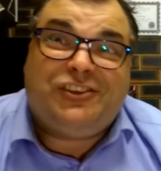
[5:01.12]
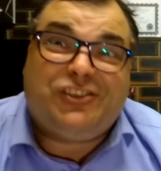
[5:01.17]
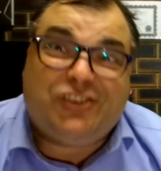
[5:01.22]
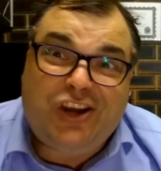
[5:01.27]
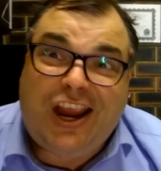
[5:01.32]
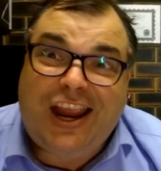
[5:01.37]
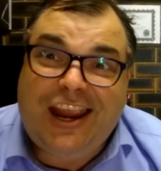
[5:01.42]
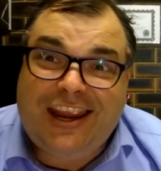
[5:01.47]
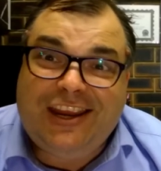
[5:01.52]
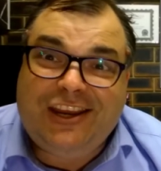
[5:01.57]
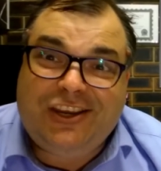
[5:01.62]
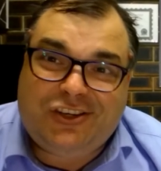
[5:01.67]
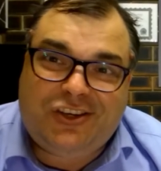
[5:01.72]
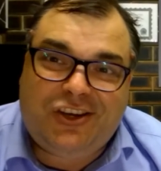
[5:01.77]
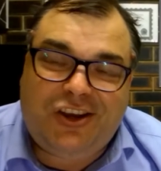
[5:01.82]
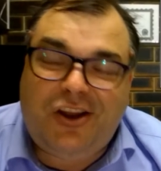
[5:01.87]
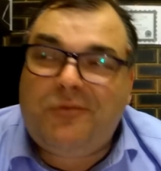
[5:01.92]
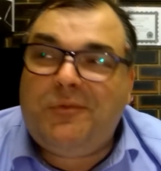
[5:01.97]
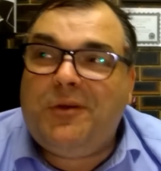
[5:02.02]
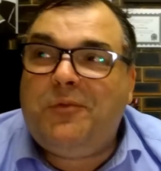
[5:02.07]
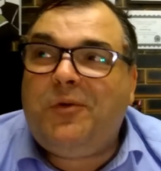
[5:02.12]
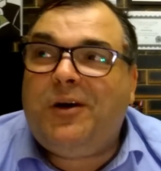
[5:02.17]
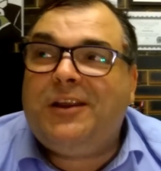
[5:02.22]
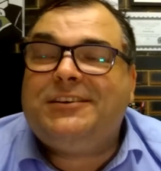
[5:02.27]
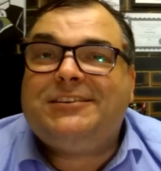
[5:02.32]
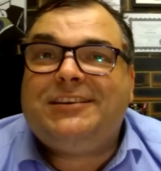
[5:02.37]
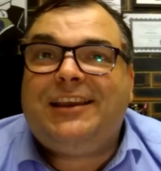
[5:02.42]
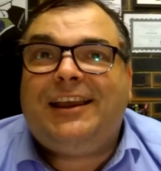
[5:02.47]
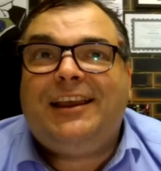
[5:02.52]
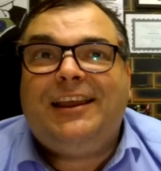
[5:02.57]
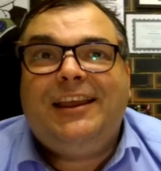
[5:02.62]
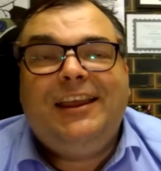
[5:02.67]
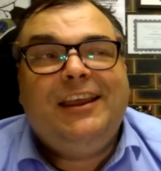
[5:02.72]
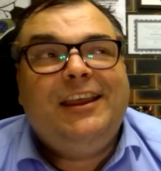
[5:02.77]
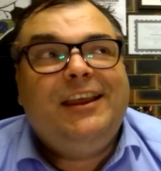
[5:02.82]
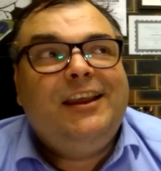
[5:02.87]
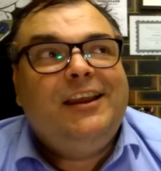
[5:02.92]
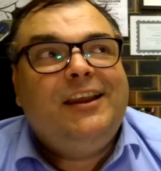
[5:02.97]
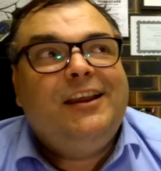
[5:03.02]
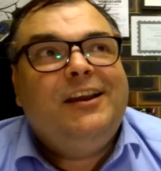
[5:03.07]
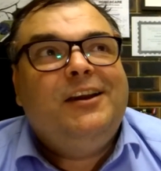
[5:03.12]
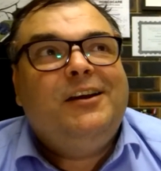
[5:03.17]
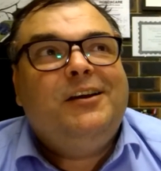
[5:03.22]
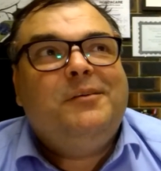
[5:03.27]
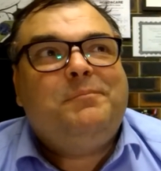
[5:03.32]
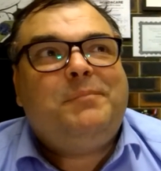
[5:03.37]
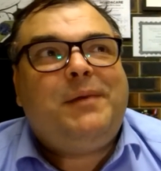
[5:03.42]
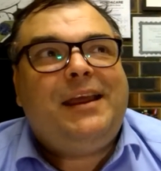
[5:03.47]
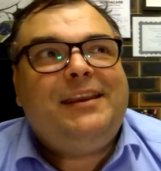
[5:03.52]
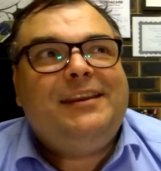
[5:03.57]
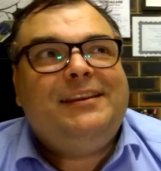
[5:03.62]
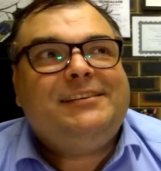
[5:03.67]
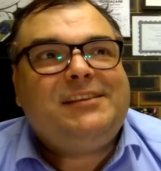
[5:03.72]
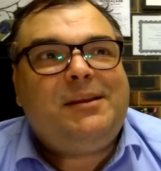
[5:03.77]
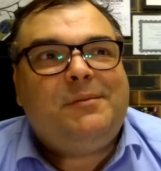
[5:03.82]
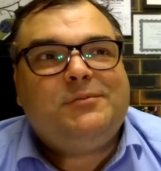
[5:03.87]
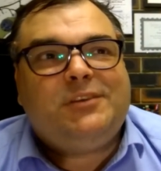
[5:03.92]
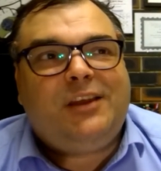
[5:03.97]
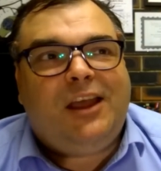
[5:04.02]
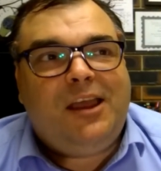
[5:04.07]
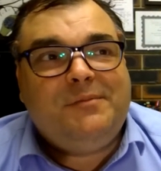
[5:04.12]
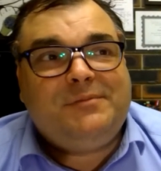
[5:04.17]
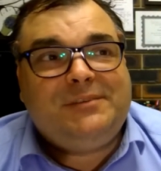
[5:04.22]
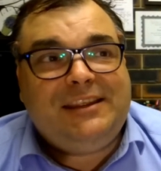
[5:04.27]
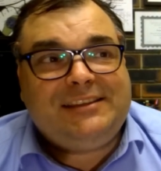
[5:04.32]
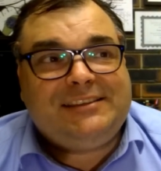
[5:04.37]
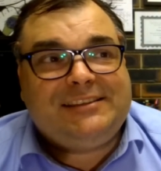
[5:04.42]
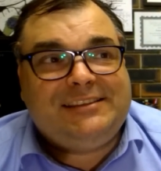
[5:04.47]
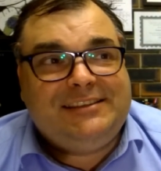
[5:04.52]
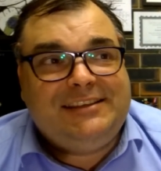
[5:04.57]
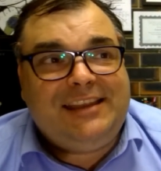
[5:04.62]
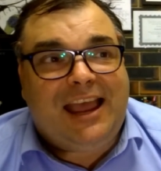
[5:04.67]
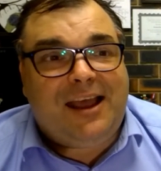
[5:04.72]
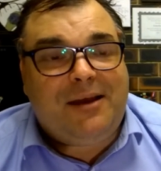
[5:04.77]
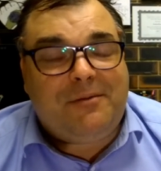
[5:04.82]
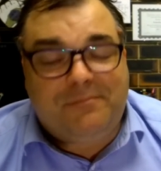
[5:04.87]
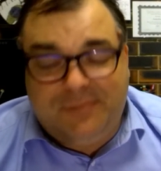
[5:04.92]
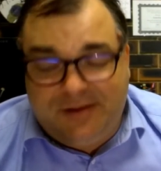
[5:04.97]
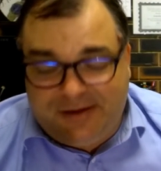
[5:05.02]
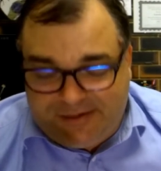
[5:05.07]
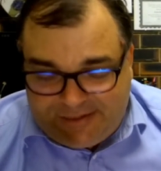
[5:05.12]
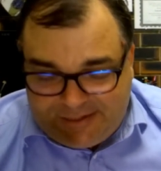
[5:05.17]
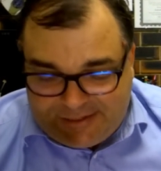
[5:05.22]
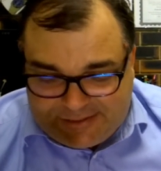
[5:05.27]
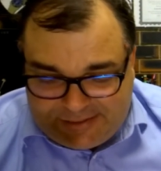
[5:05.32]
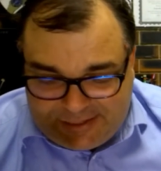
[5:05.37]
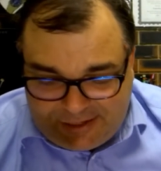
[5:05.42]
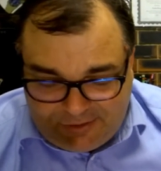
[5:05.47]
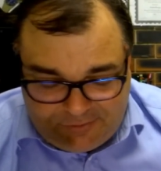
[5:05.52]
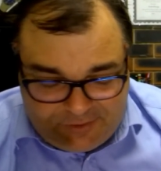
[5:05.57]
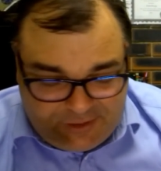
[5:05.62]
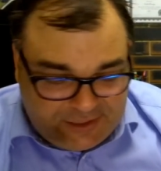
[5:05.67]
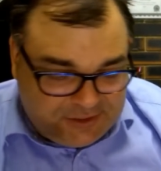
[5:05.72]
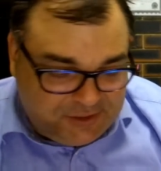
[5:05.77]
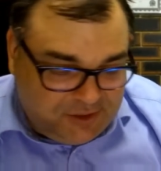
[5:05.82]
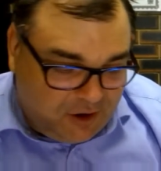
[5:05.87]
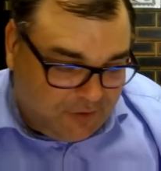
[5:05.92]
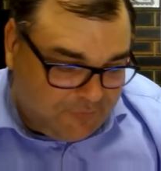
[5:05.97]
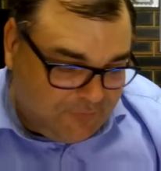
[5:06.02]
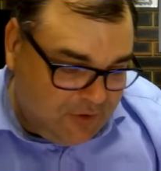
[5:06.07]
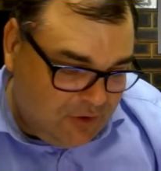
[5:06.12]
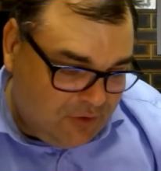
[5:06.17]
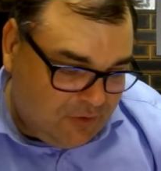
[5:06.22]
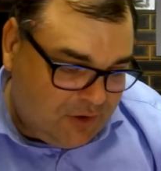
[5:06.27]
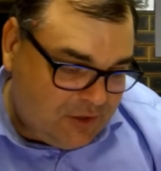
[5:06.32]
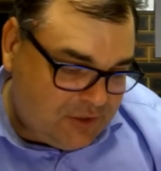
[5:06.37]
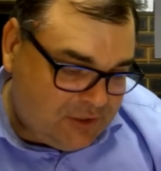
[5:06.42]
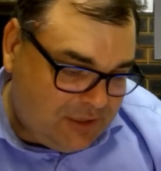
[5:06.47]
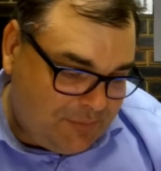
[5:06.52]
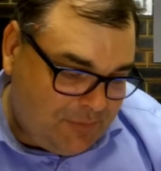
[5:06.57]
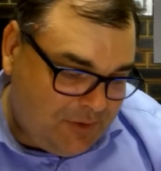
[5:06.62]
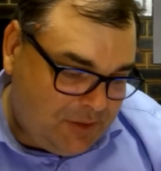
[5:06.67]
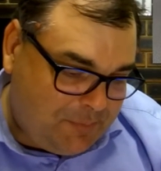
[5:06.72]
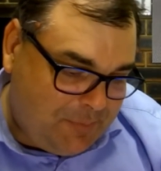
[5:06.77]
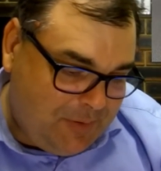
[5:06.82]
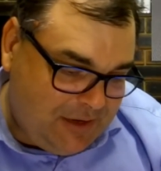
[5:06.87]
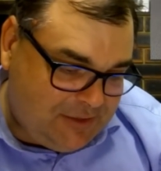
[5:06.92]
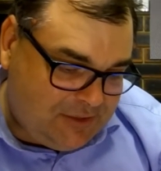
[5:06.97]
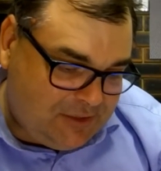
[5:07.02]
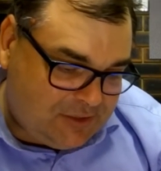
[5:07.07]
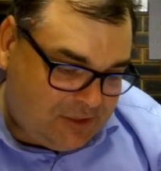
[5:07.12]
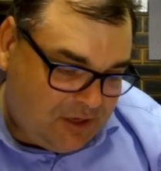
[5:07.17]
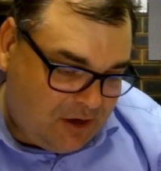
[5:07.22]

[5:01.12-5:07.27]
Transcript: change, you know, we want to, but sometimes it's dumb to sell these off. You look at some of the pieces.